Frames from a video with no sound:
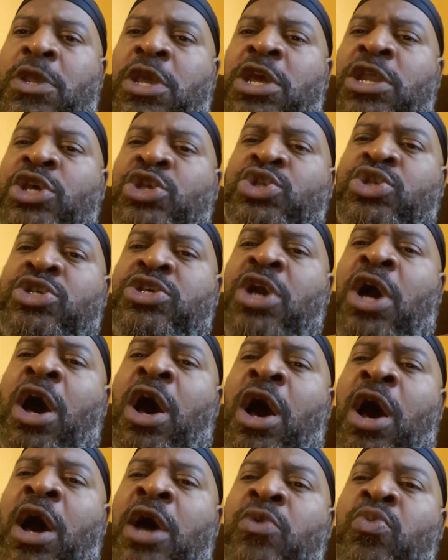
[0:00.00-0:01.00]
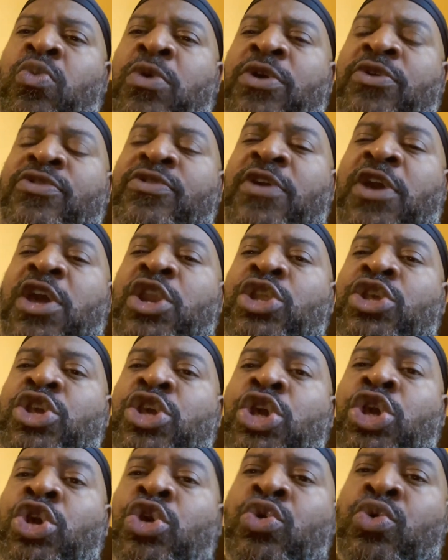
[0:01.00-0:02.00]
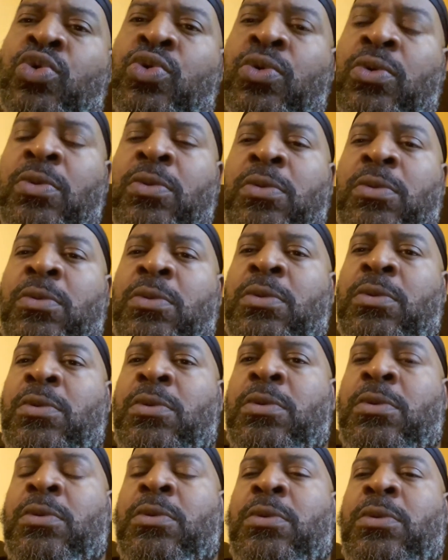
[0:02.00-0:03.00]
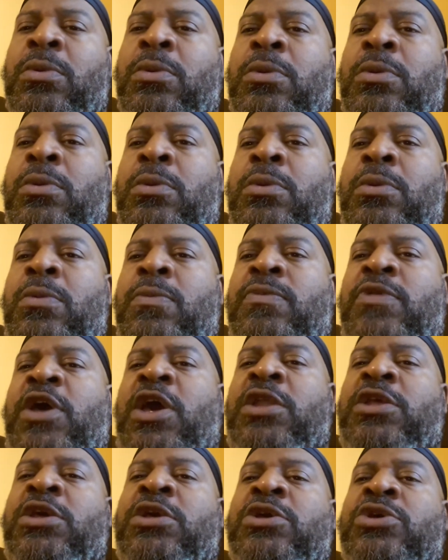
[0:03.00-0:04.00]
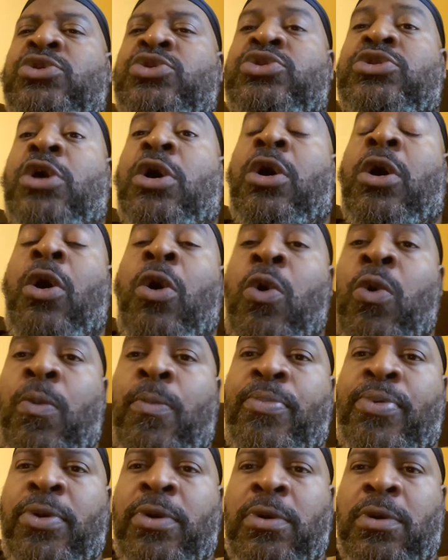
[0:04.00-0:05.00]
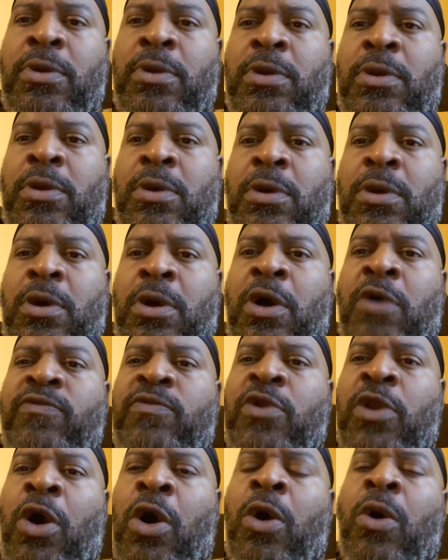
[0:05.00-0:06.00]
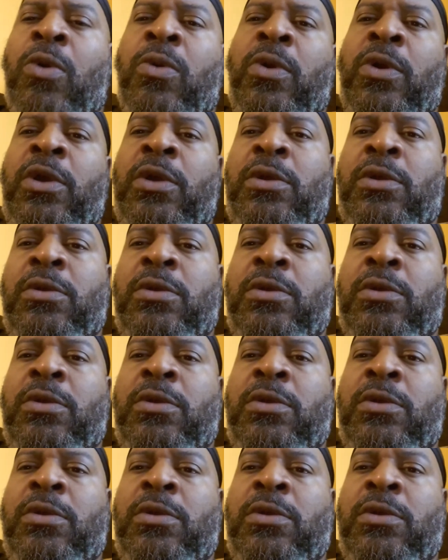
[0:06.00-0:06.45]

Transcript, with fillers: It is God within you that is the hope of glory.